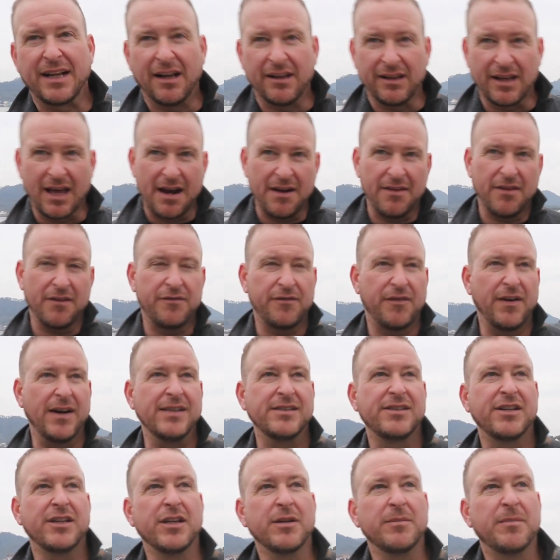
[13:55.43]
that a lot of the
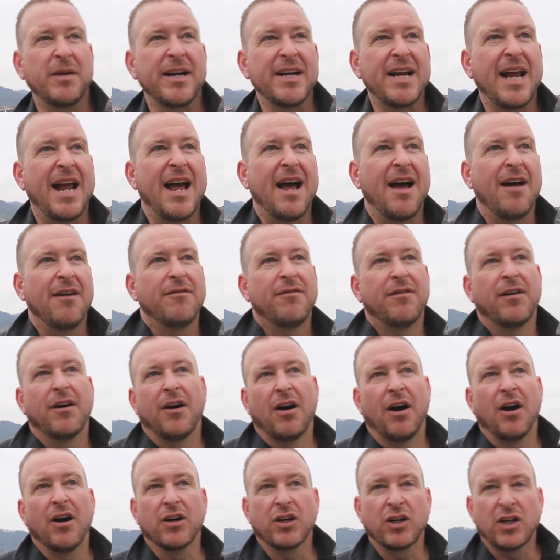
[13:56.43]
friends that you might have
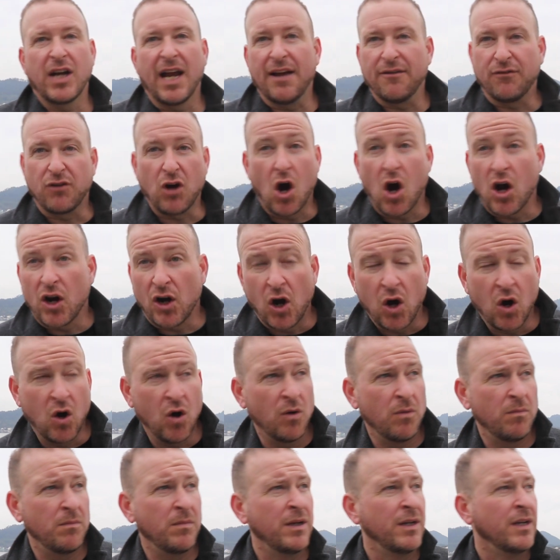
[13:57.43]
have gone
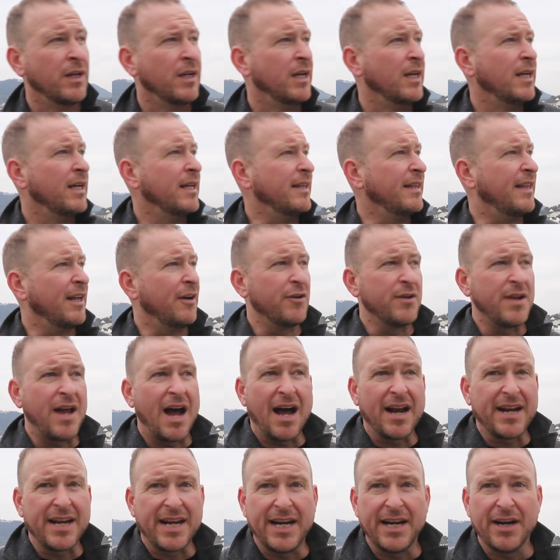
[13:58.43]
home. They're
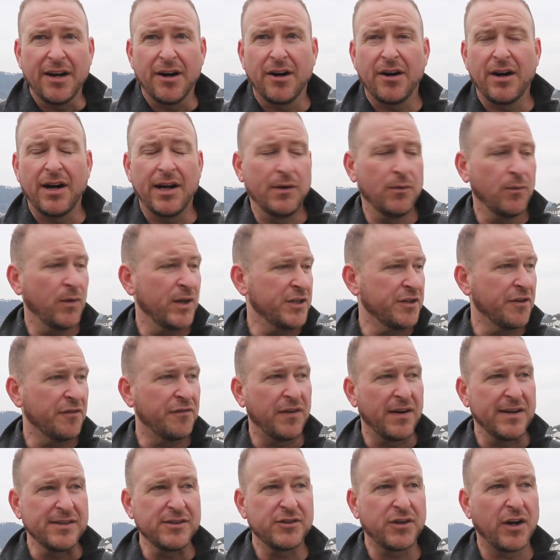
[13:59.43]
not here, and when your
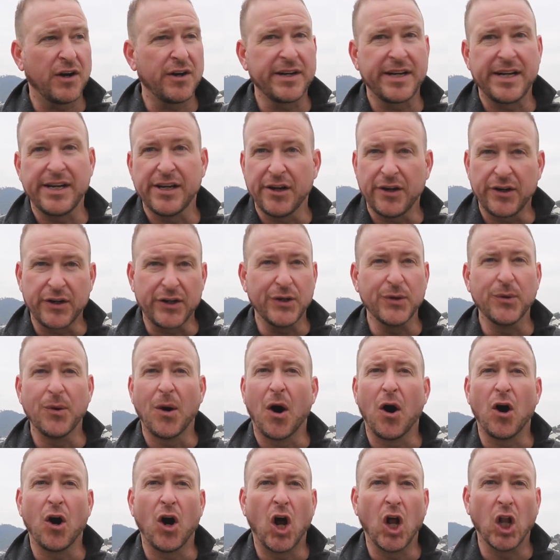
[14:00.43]
friends aren't here,
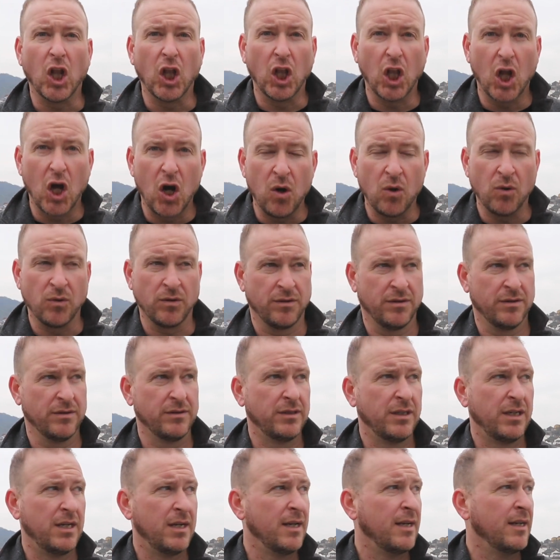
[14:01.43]
you are alone.
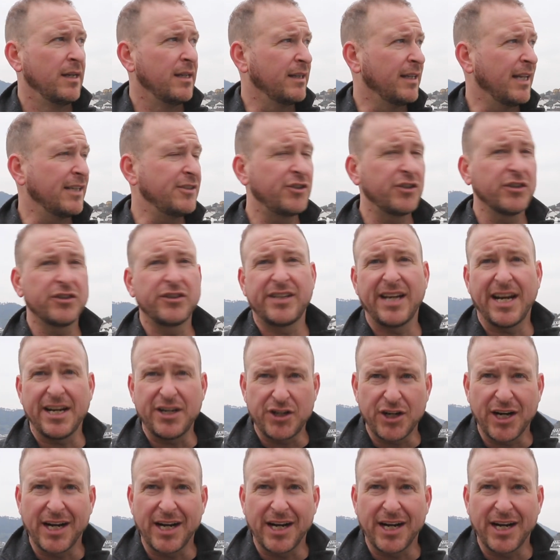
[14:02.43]
Let's just take